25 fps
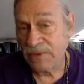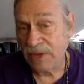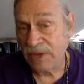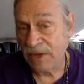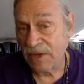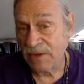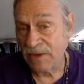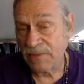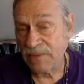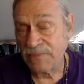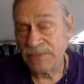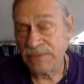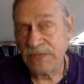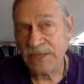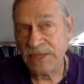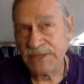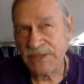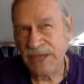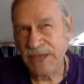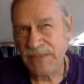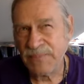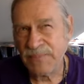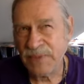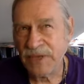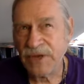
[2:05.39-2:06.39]

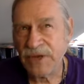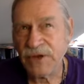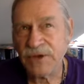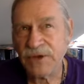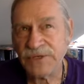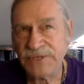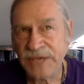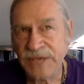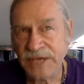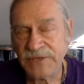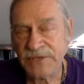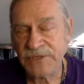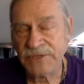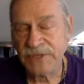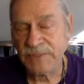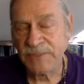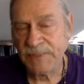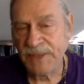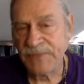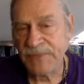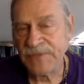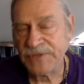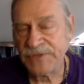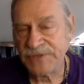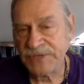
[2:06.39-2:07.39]
it's actually
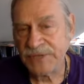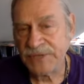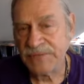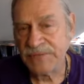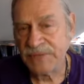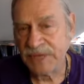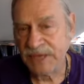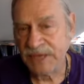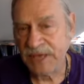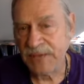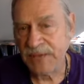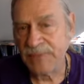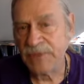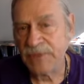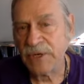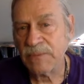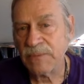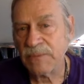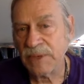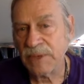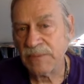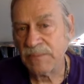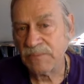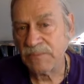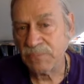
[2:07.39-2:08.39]
about the same diameter,
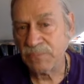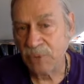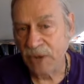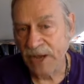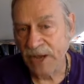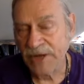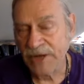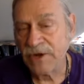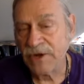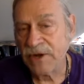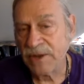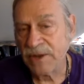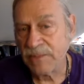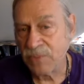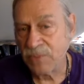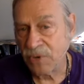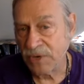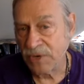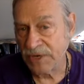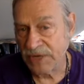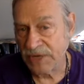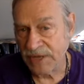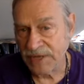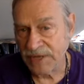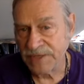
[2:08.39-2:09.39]
but brighter and more
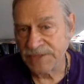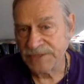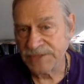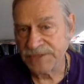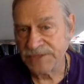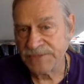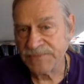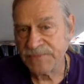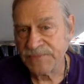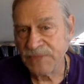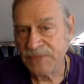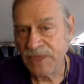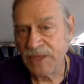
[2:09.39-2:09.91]
dense,